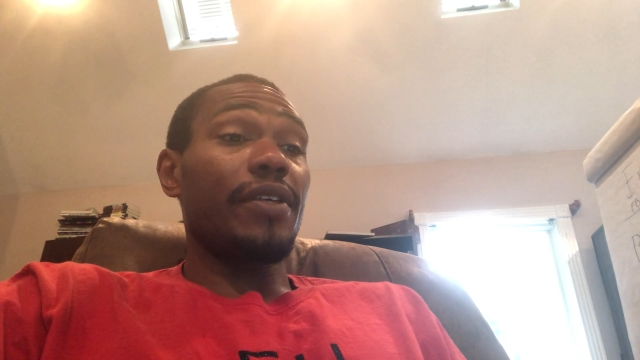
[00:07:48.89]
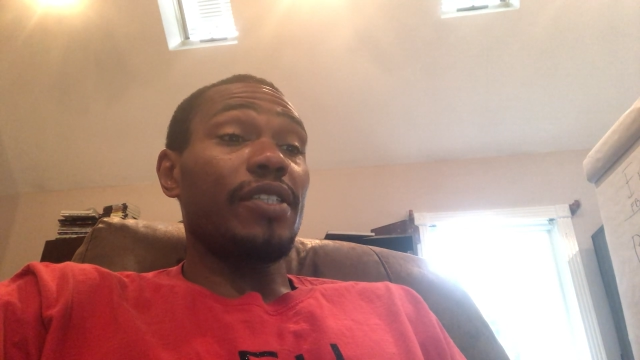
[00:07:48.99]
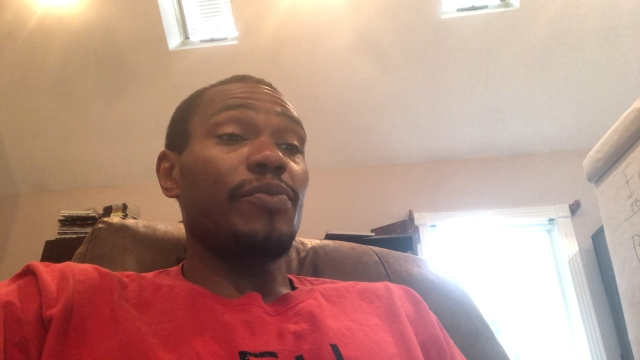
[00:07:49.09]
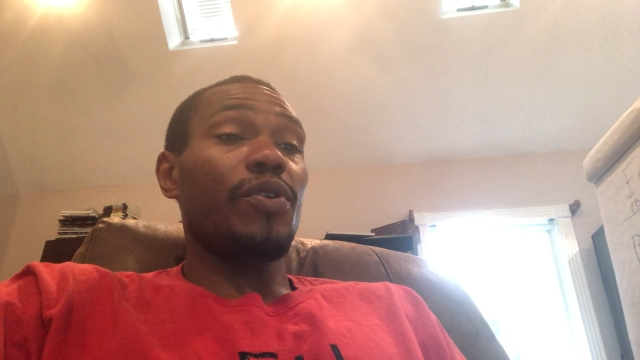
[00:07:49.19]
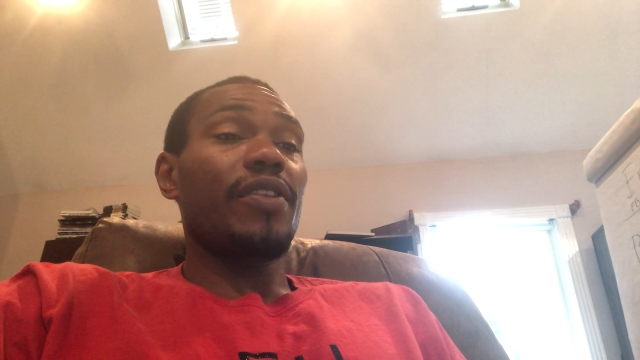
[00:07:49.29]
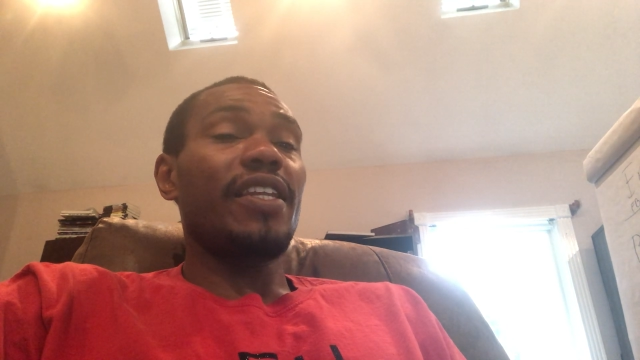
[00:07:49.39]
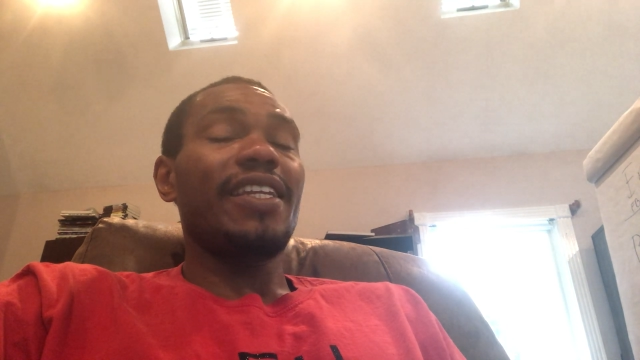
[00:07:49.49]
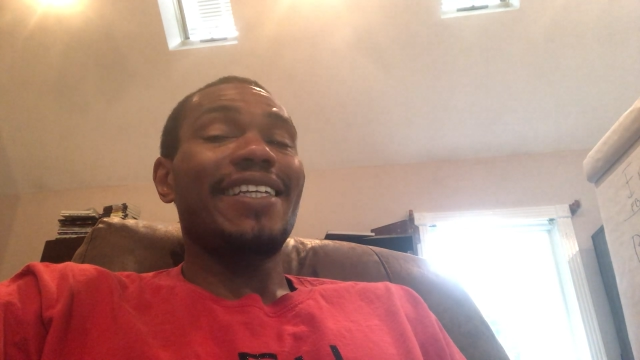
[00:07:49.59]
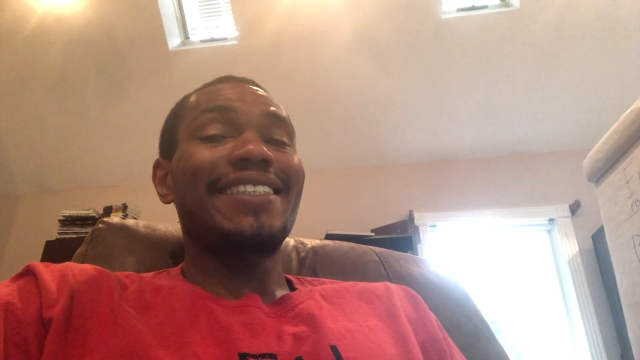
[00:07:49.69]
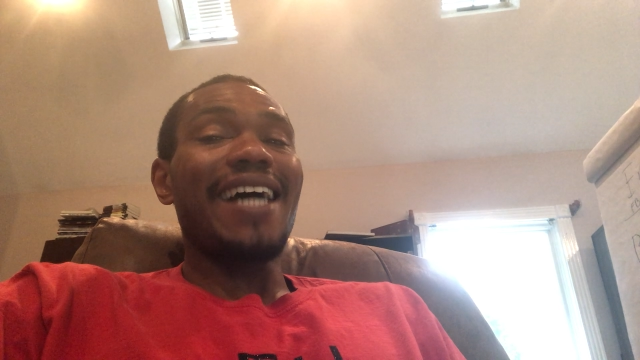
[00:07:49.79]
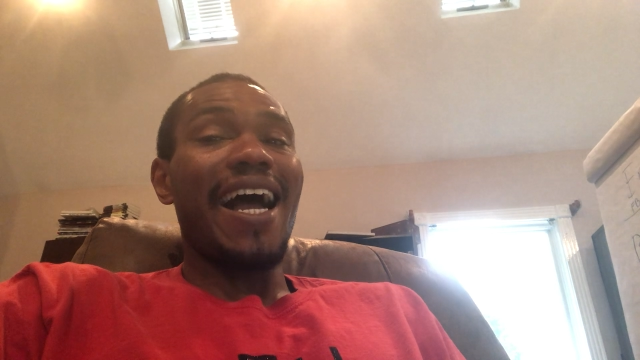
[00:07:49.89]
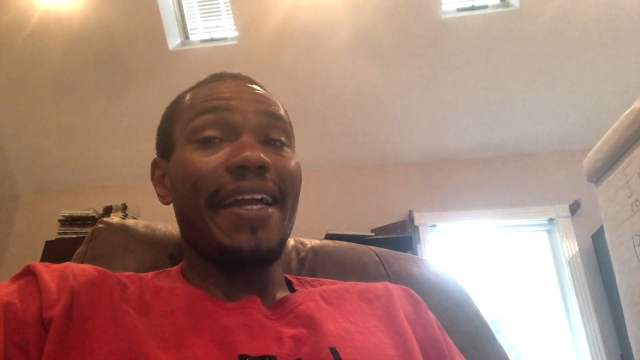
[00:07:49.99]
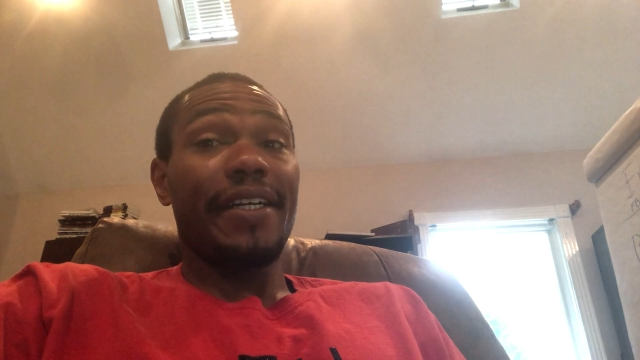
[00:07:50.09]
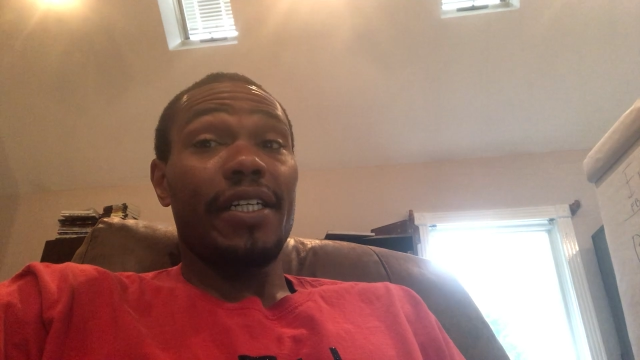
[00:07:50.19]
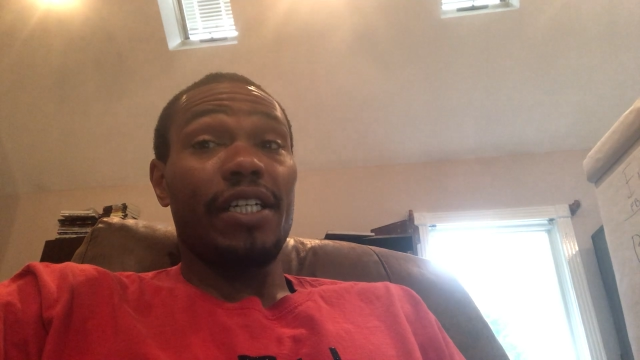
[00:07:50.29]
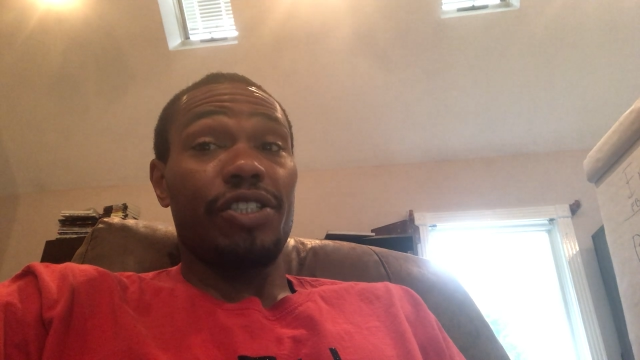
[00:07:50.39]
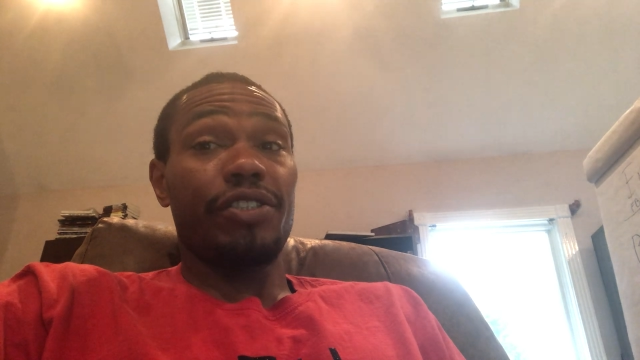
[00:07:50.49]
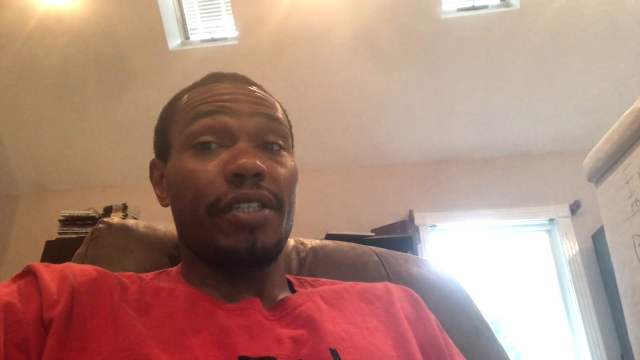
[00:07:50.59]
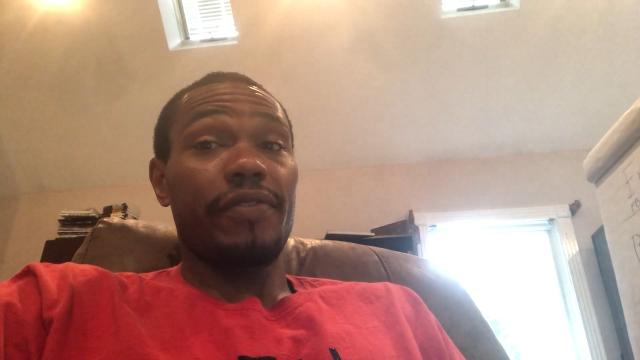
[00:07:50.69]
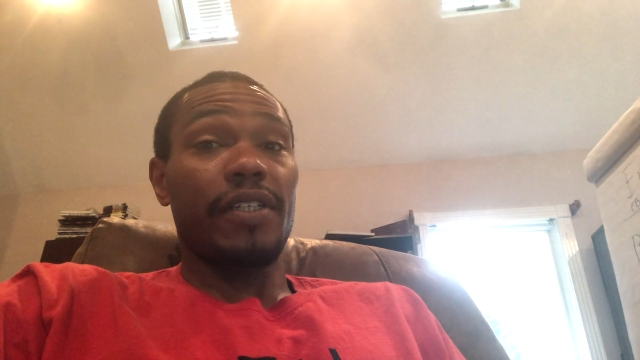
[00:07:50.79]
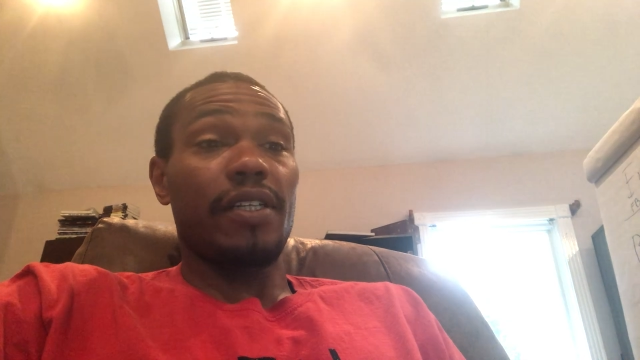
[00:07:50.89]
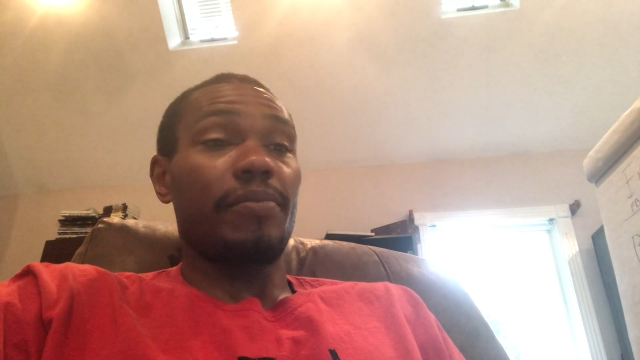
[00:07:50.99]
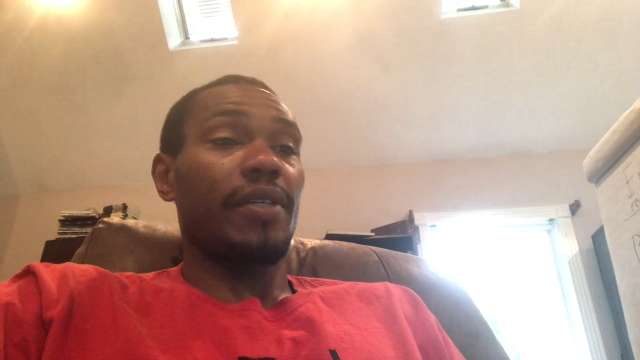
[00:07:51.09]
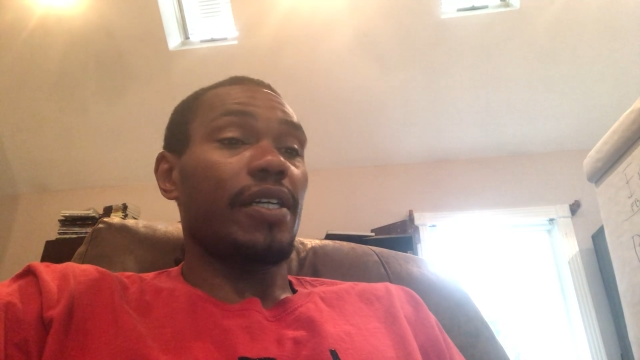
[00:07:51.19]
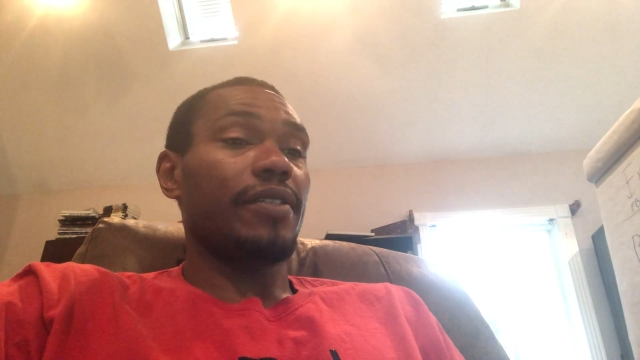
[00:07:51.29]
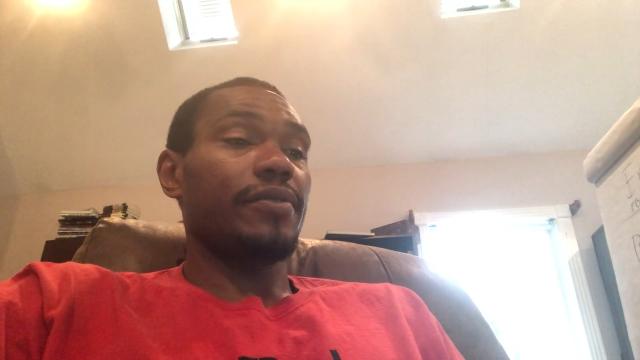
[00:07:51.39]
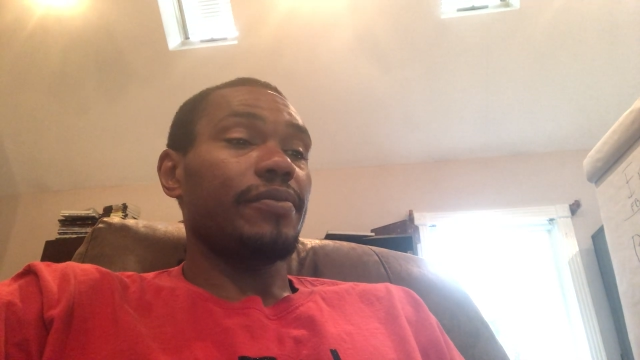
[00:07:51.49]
is more than the entire country of Colombia.